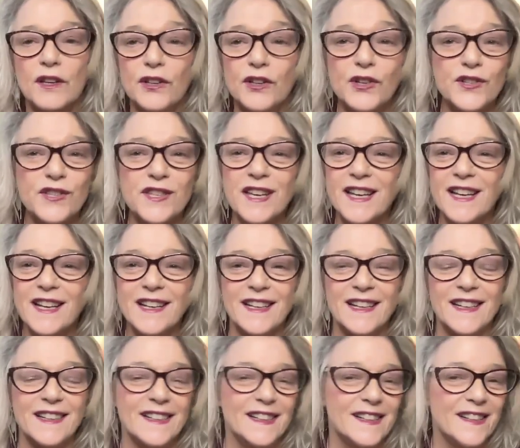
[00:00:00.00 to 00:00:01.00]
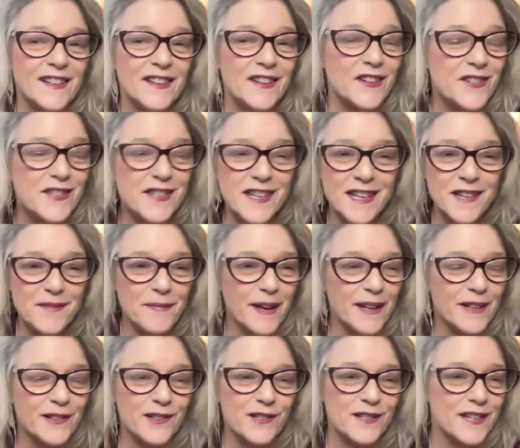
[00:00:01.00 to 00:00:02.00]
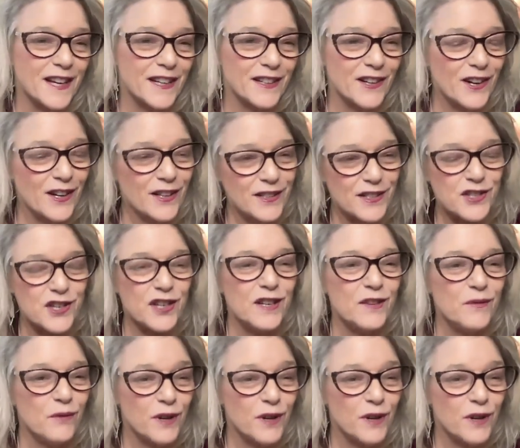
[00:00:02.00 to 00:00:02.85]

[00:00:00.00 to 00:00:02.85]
You're seeing it. You're seeing medical technology